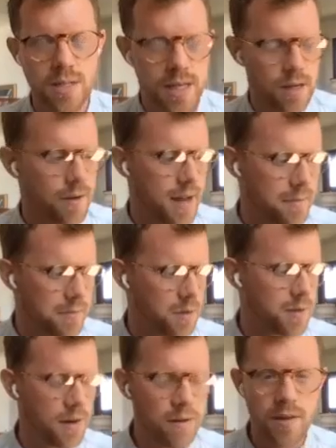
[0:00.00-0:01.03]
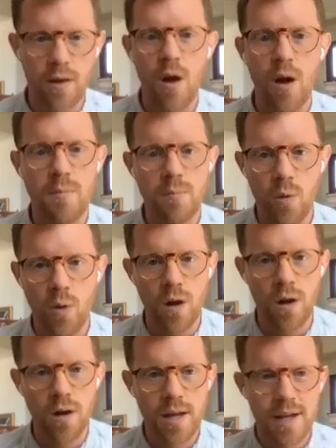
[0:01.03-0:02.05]
Like on Navajo, there are
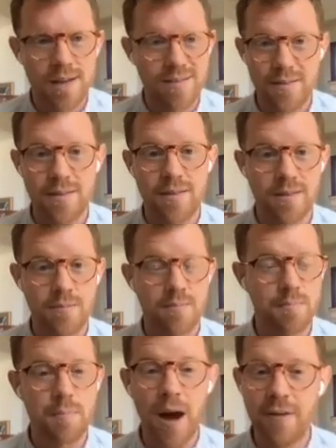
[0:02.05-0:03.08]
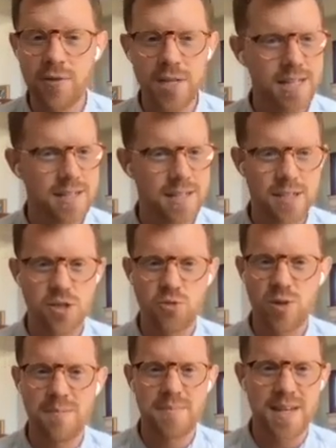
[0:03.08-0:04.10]
more. Poverty is an
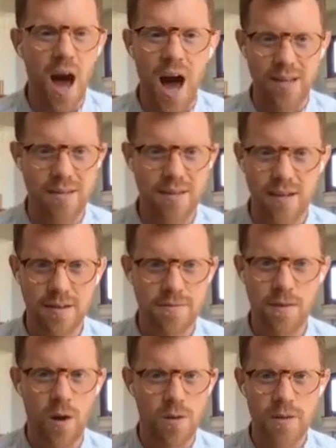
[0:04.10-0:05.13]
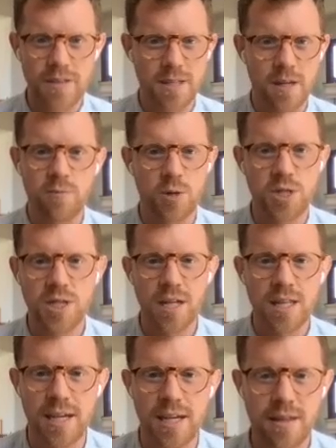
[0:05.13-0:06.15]
extreme knot of all of these unfortunate
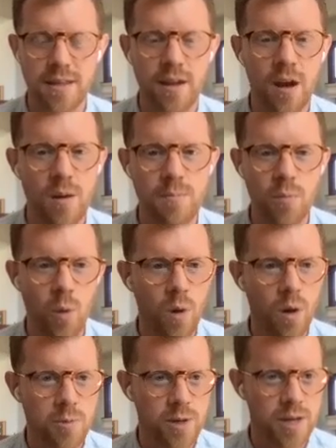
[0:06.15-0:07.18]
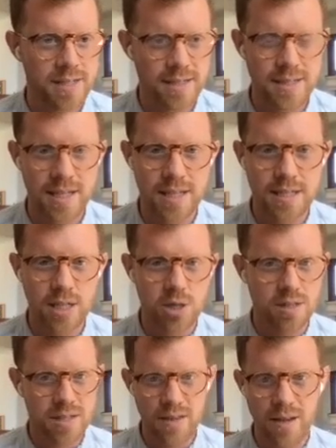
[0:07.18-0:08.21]
things, and there are more pre-existing
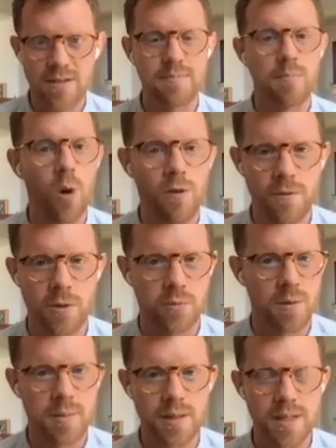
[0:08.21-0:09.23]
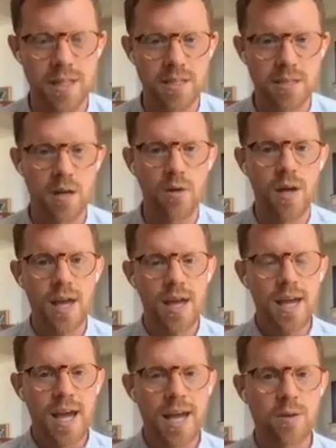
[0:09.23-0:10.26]
conditions, and there is more vulnerability. So
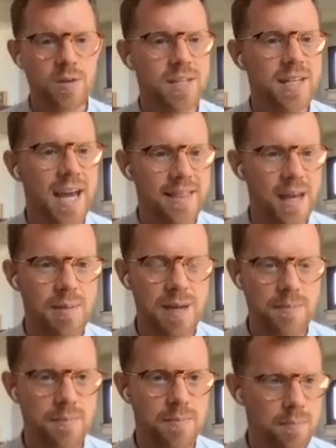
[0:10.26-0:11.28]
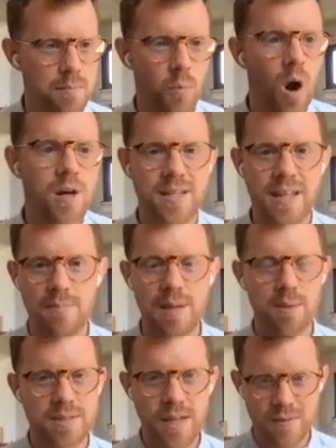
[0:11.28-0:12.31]
in order to get that water to that
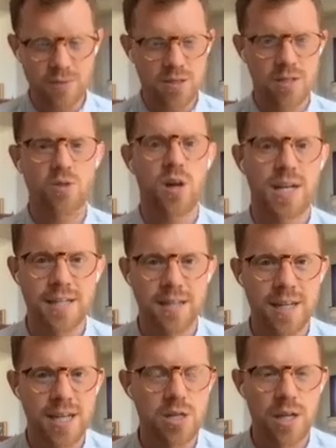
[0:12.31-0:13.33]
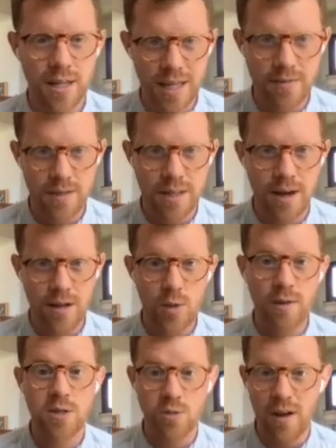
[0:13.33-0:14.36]
people, it's not enough just to truck it to the nation and leave it
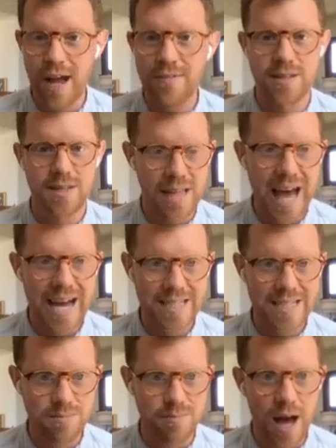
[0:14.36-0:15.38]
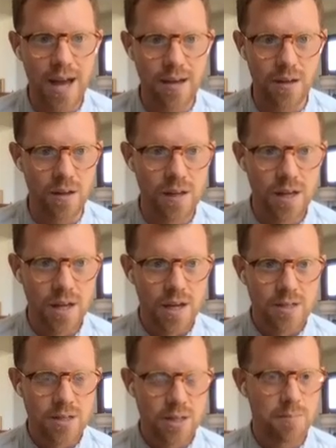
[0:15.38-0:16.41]
there. You have to drive it the last mile
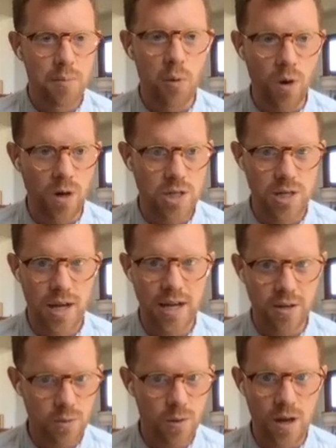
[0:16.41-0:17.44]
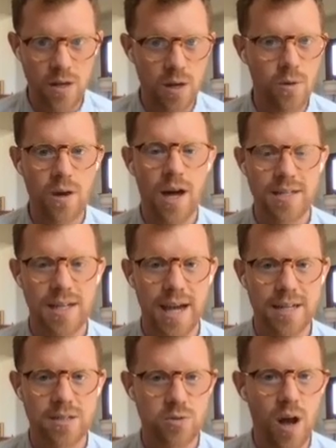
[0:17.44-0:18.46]
to the porch and do a no
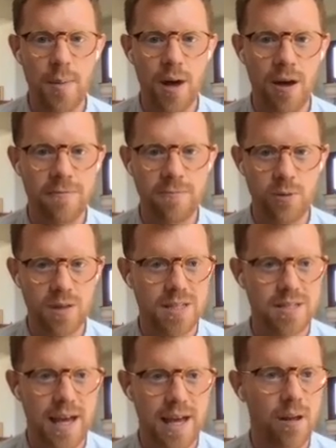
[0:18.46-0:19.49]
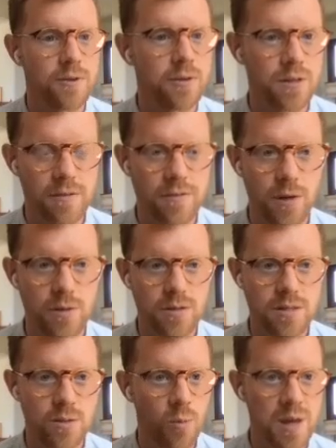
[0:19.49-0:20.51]
contact drop off for these elderly
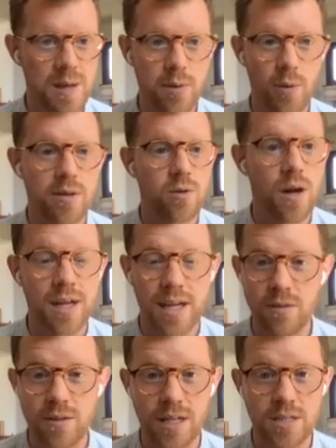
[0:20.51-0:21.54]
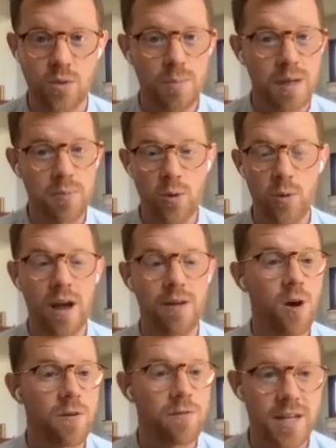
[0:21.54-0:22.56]
folks or people with chronic illness or people who have
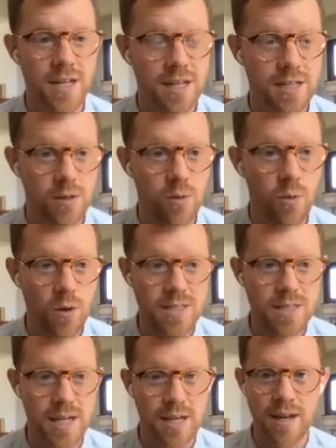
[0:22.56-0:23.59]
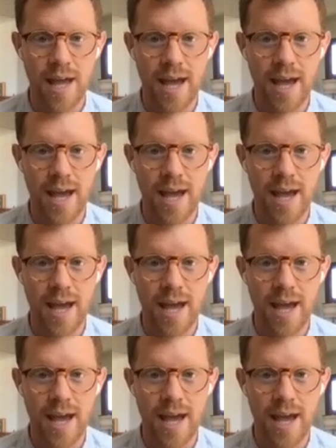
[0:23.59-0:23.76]
COVID and need to quarantine.